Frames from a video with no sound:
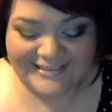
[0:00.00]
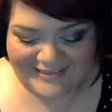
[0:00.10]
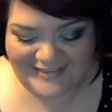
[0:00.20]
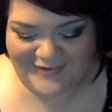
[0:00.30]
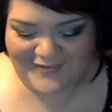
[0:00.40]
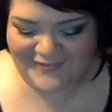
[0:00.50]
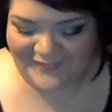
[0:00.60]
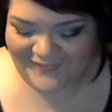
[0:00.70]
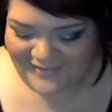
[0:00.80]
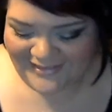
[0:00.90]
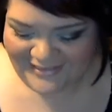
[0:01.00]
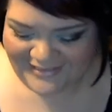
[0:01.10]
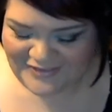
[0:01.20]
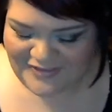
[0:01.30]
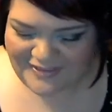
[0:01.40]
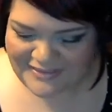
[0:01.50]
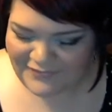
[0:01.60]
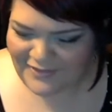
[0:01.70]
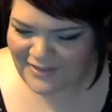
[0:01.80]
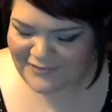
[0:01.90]
So
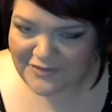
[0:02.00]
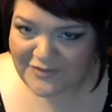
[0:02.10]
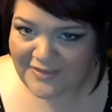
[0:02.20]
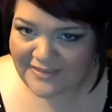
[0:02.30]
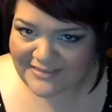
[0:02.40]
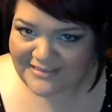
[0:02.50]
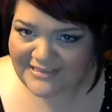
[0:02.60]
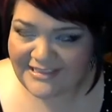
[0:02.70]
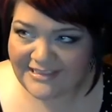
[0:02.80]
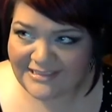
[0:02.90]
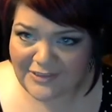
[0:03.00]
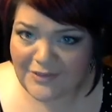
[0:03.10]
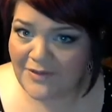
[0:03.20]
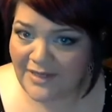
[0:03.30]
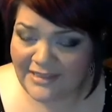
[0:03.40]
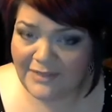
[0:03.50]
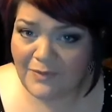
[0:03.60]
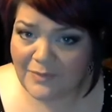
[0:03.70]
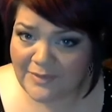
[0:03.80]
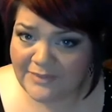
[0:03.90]
2005 or 2006. No, I think I'm
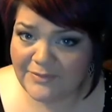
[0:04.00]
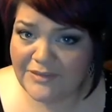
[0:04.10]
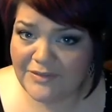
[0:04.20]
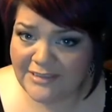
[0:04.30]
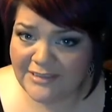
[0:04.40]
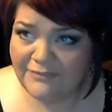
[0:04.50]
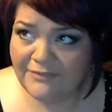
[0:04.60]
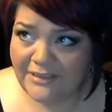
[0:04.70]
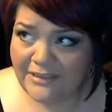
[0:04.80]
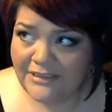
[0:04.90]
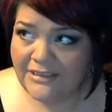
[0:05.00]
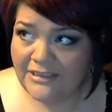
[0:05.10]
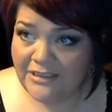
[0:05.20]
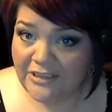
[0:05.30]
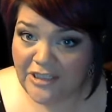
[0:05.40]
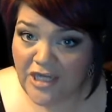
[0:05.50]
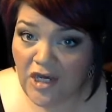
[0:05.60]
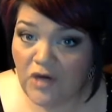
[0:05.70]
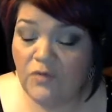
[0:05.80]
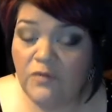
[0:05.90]
it was 2000.
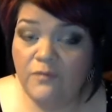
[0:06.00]
No.